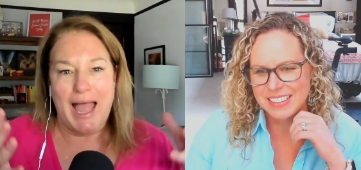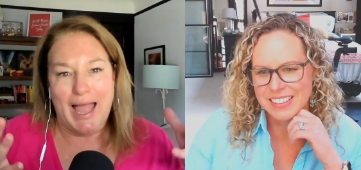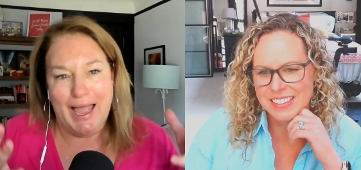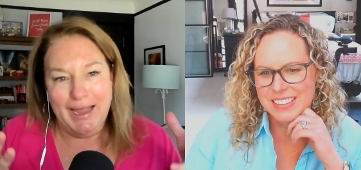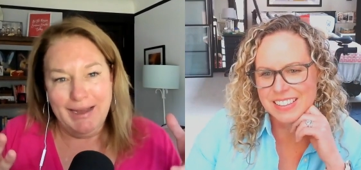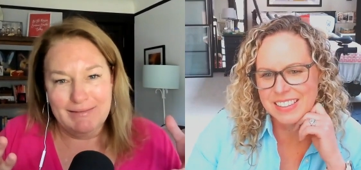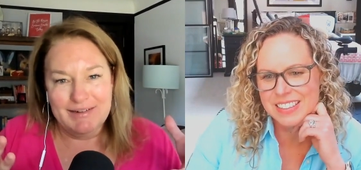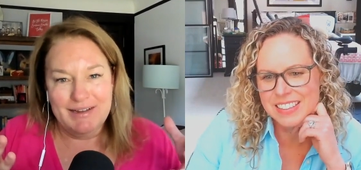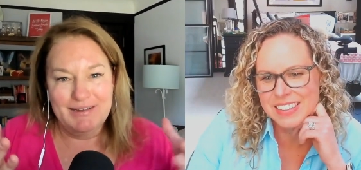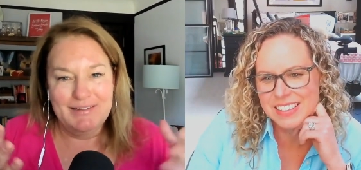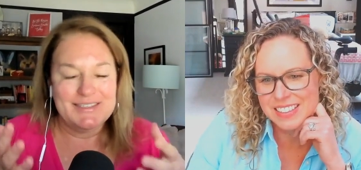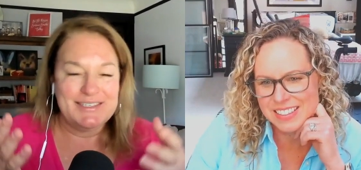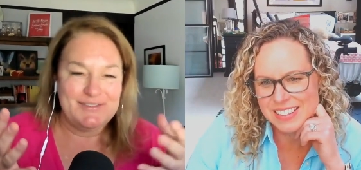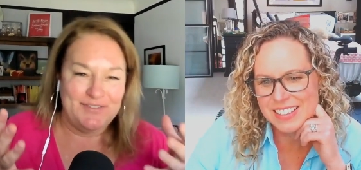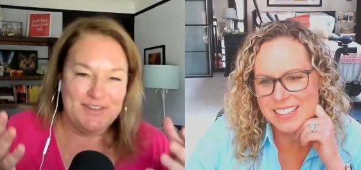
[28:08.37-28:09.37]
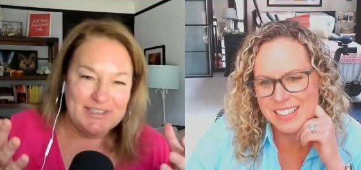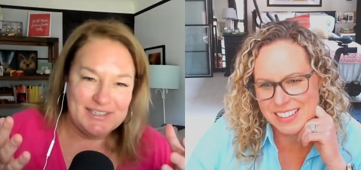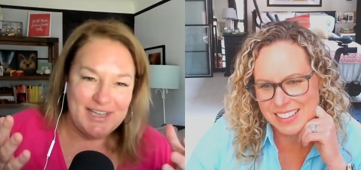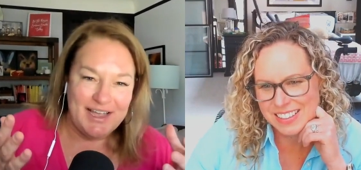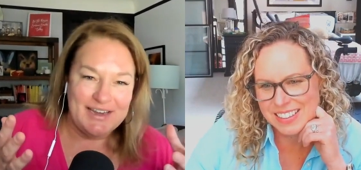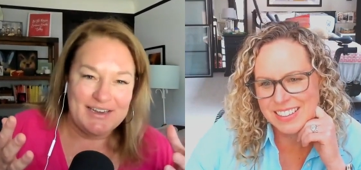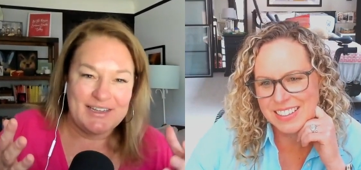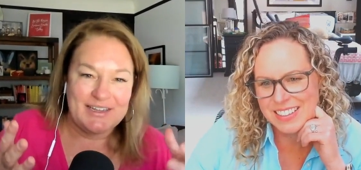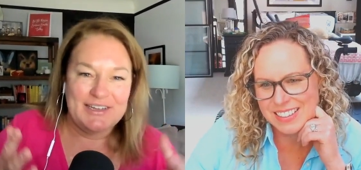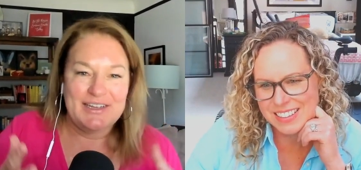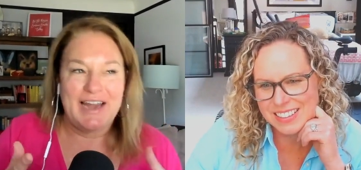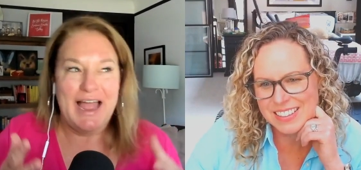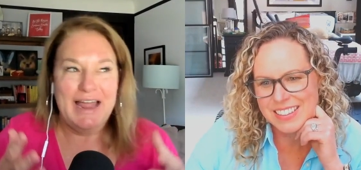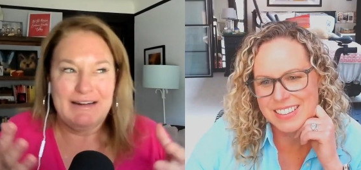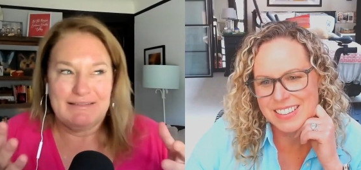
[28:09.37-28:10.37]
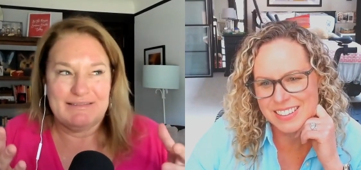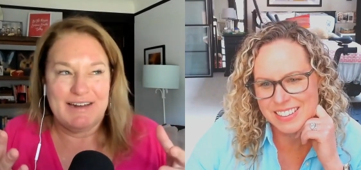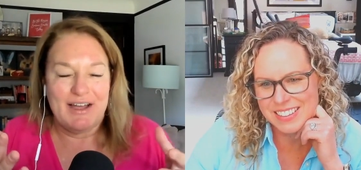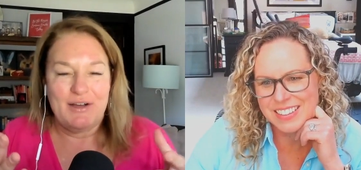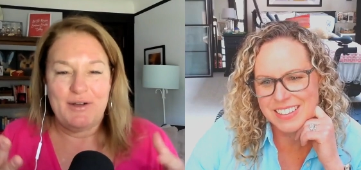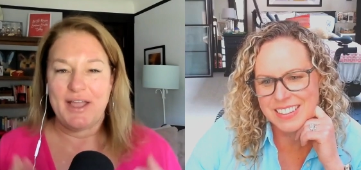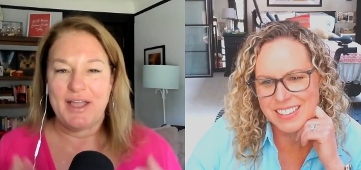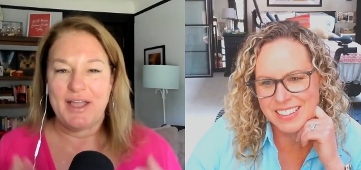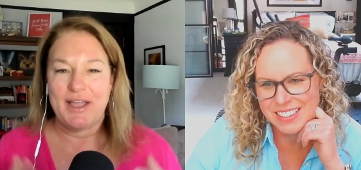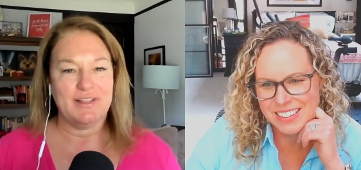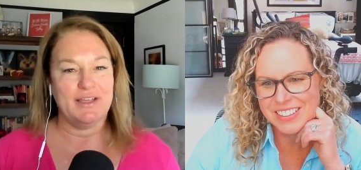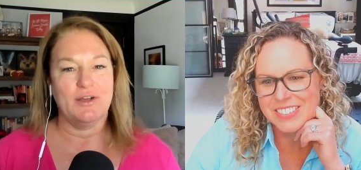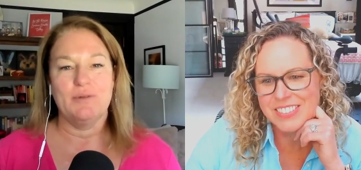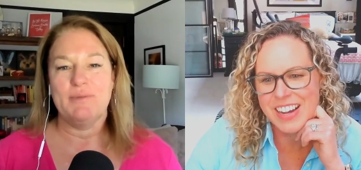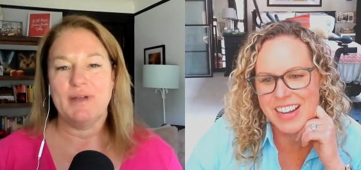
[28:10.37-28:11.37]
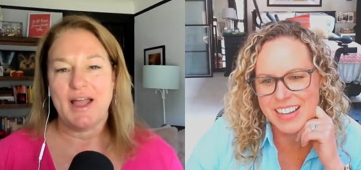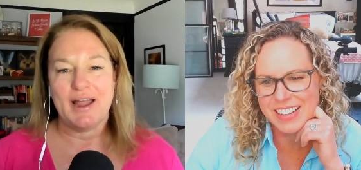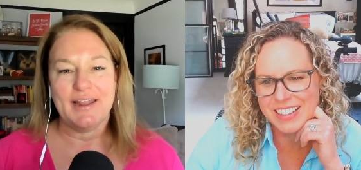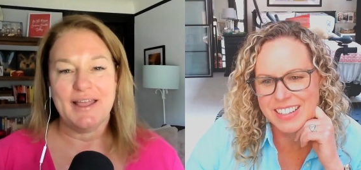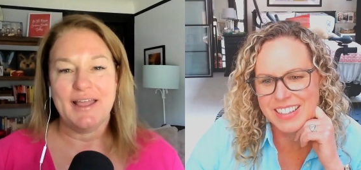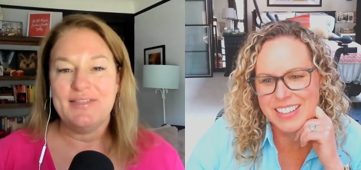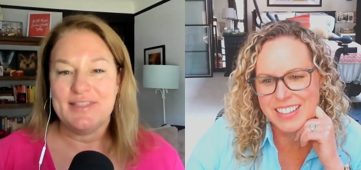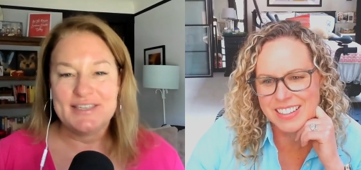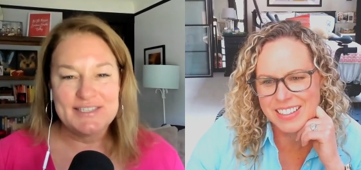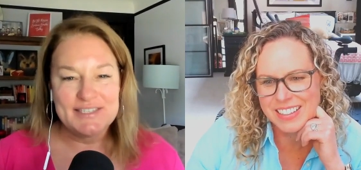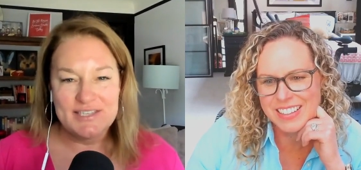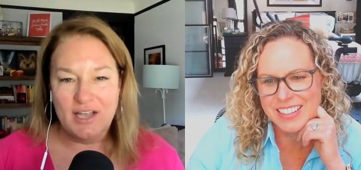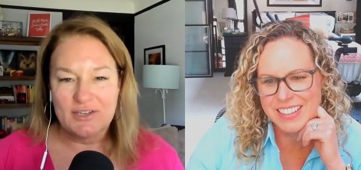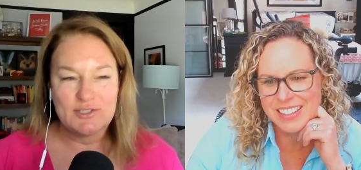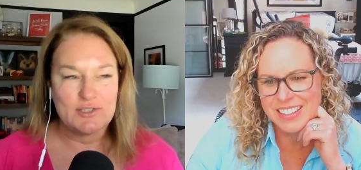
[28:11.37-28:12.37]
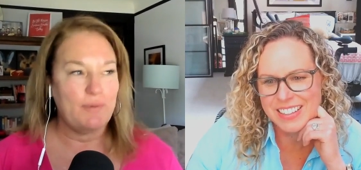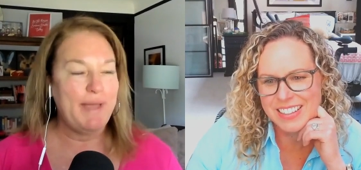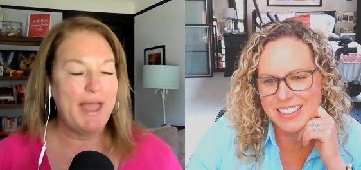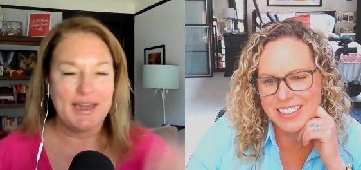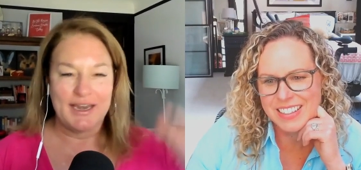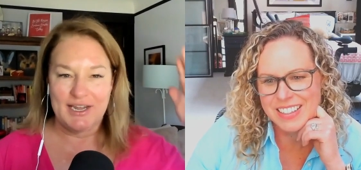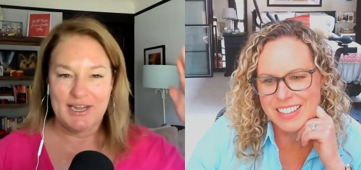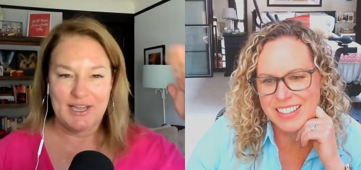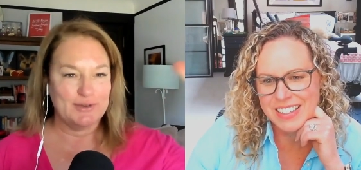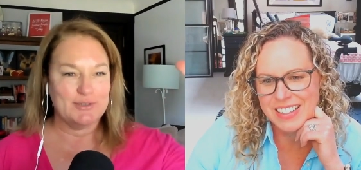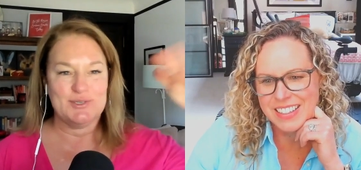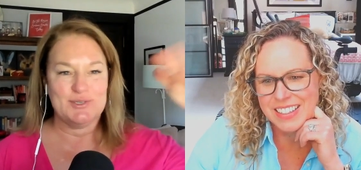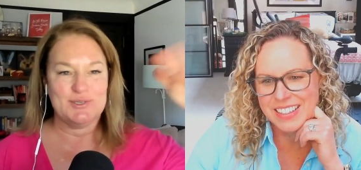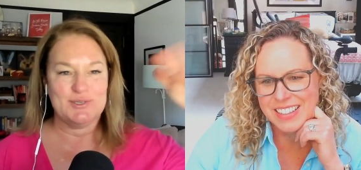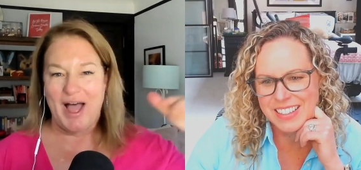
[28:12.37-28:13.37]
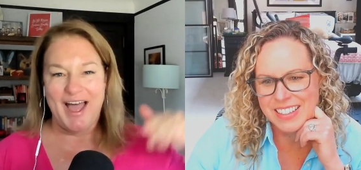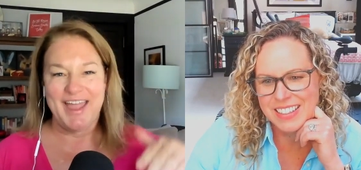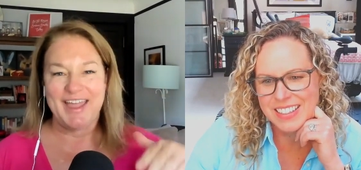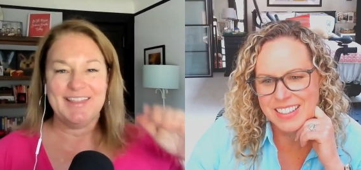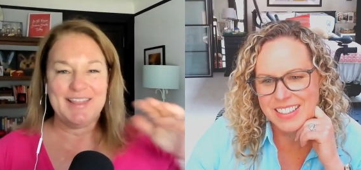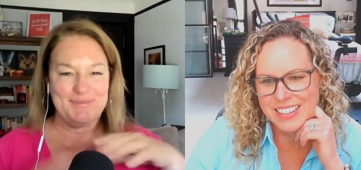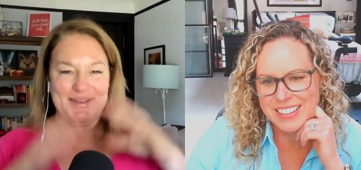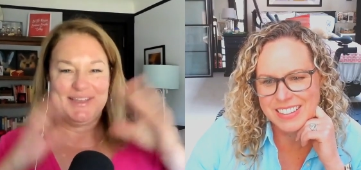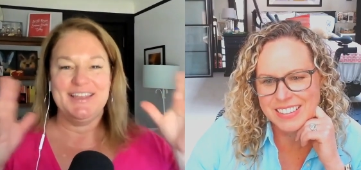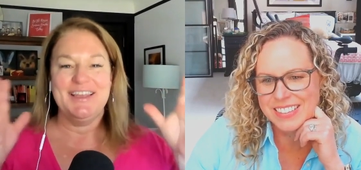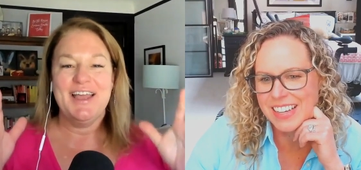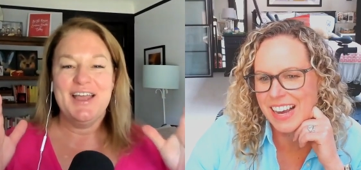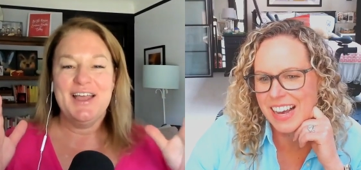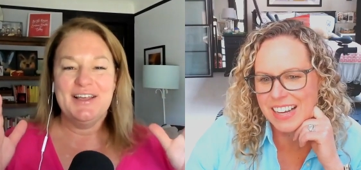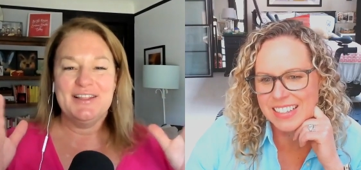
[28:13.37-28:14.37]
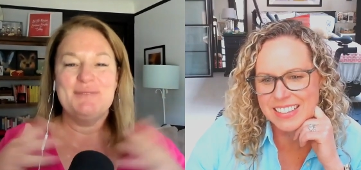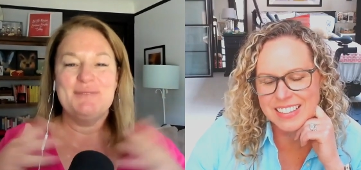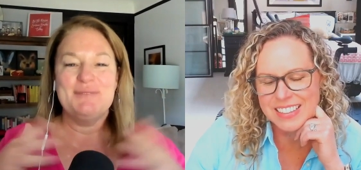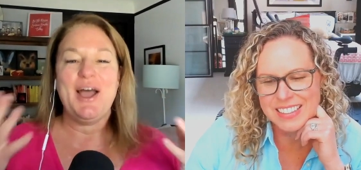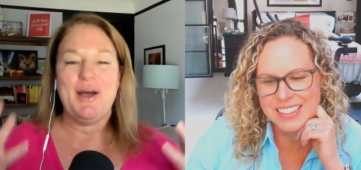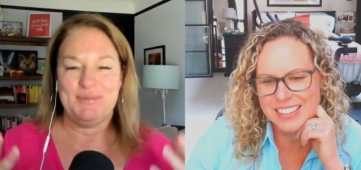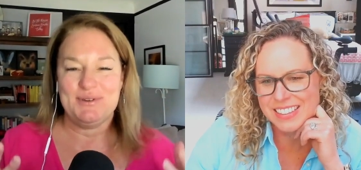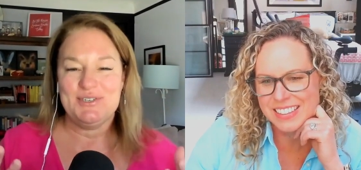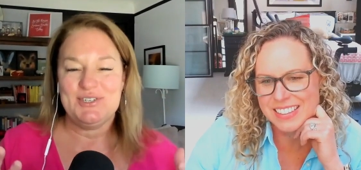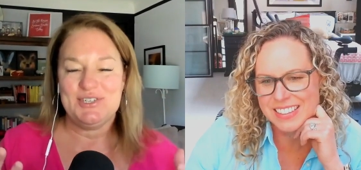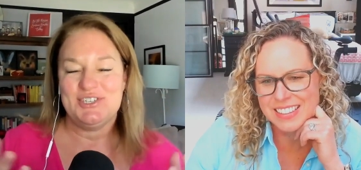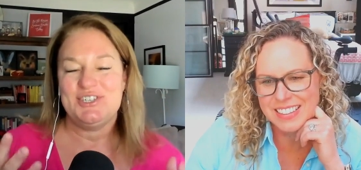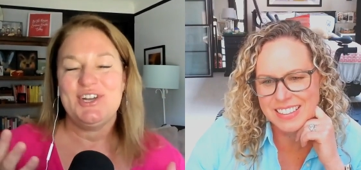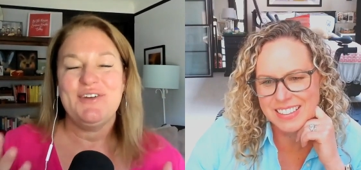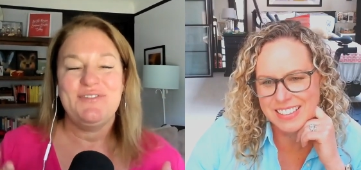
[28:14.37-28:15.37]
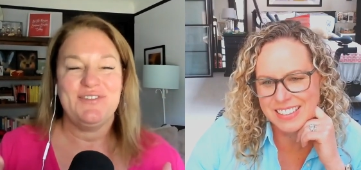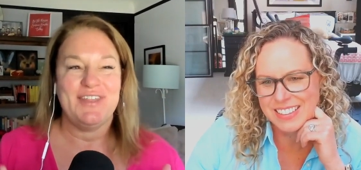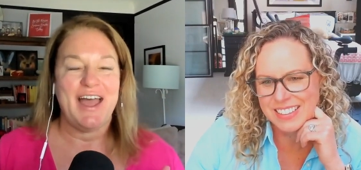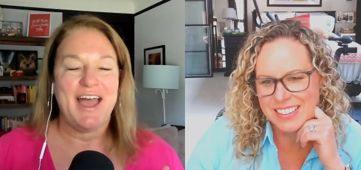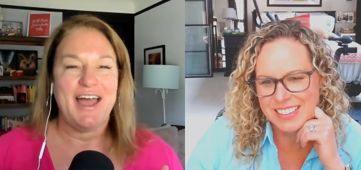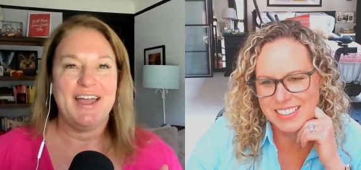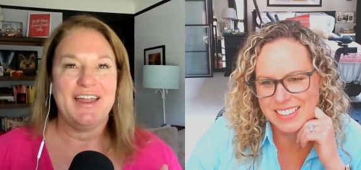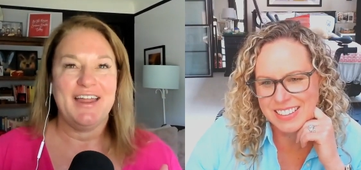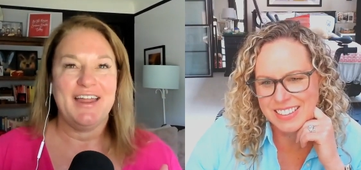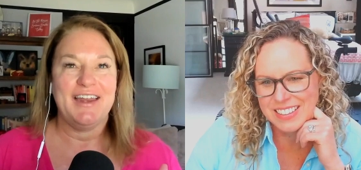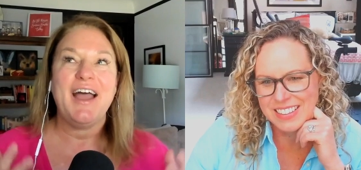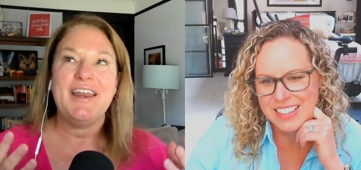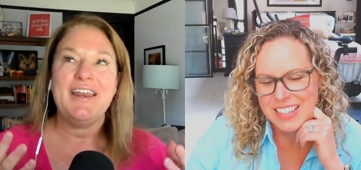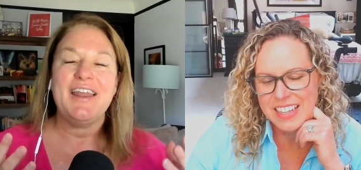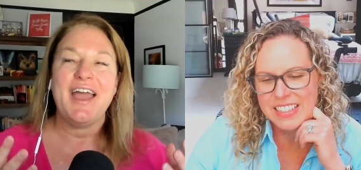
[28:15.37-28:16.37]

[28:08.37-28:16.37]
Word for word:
Speaker 1: "I don't know, this feels kind of good. I don't know." And you're like, "Oh my god, and this sucks so bad and here's why and let me yeah. let me help you shift that." And